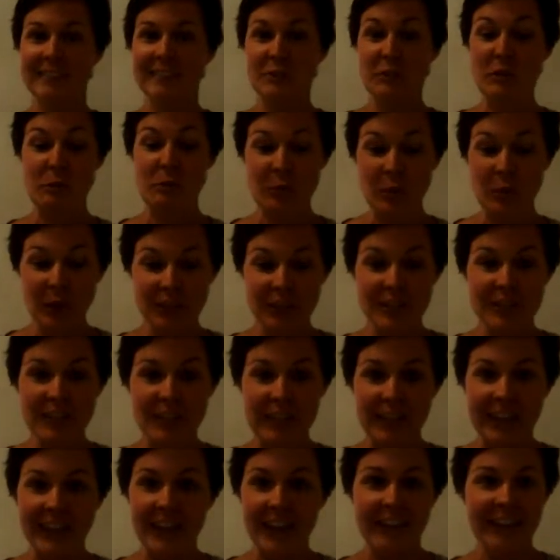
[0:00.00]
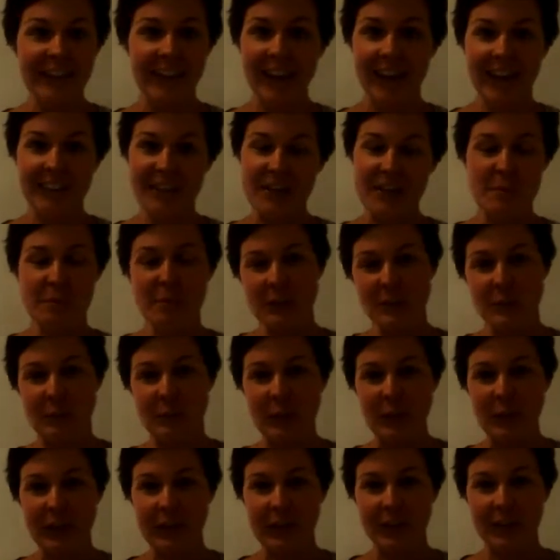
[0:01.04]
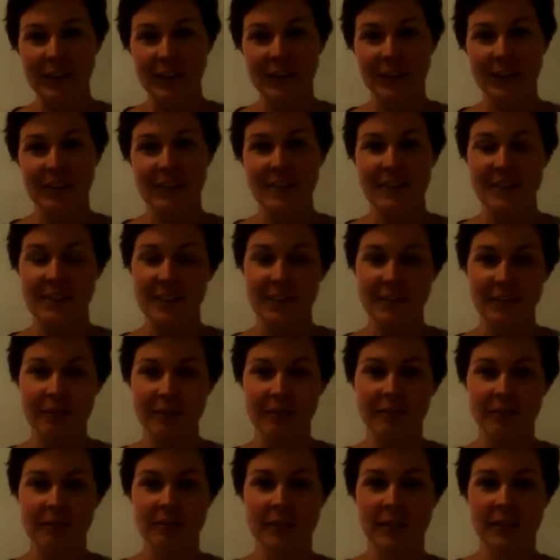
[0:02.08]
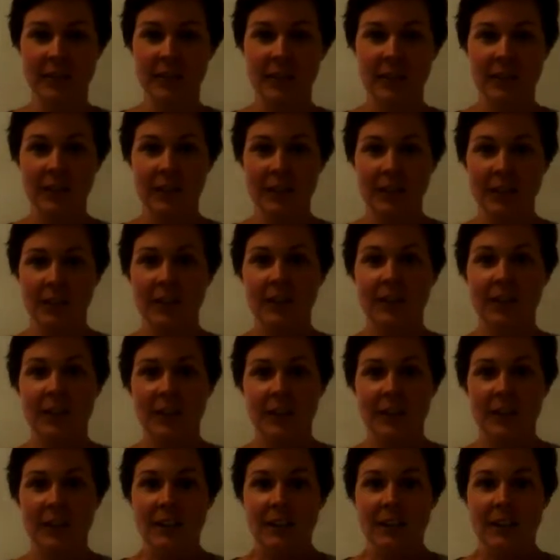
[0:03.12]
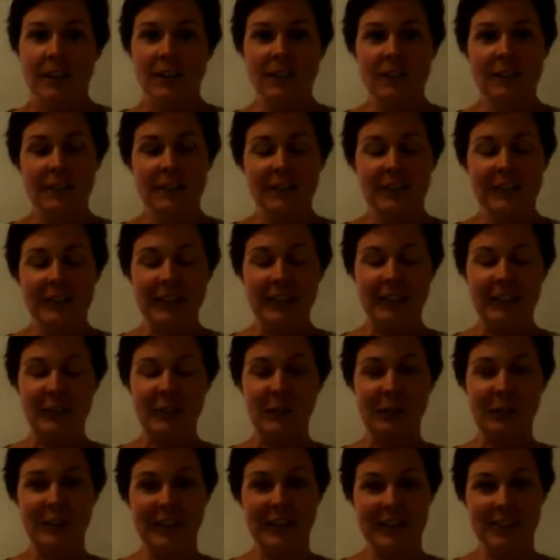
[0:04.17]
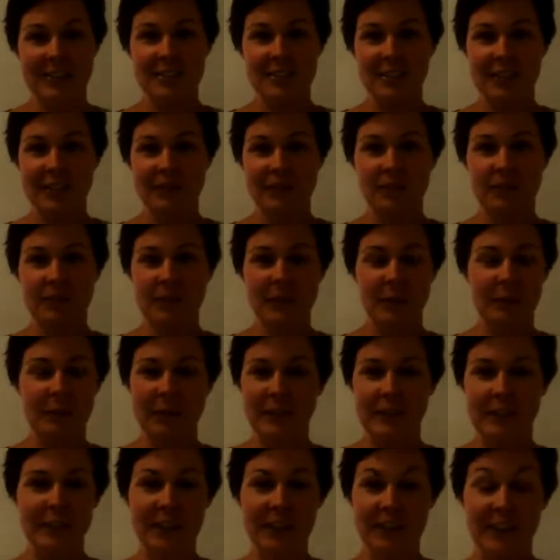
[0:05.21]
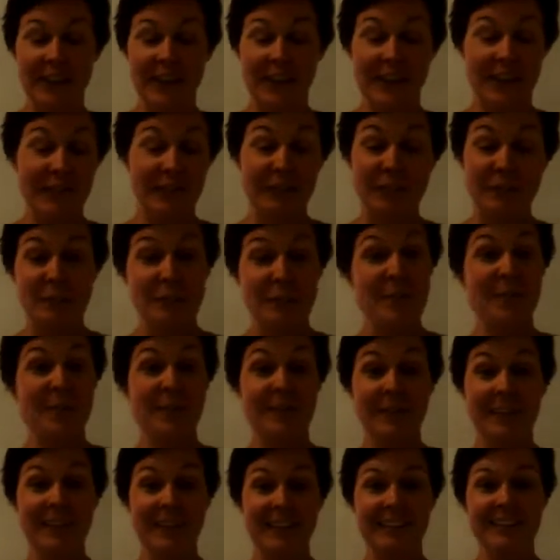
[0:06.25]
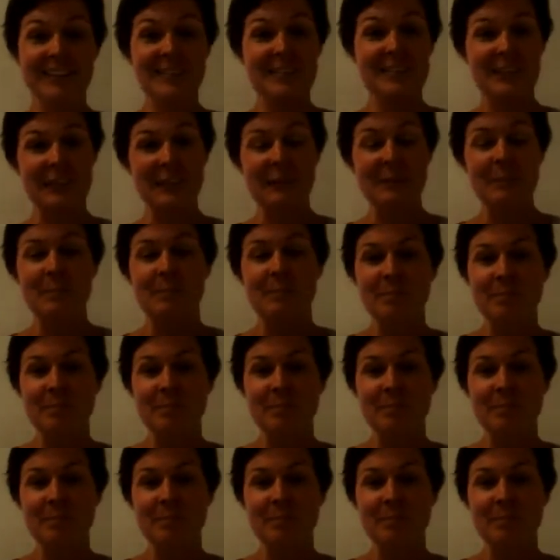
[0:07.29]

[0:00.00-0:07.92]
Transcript: numerology and how the numbers work instead of, all the other stuff that we learn. I can't even remember now. So,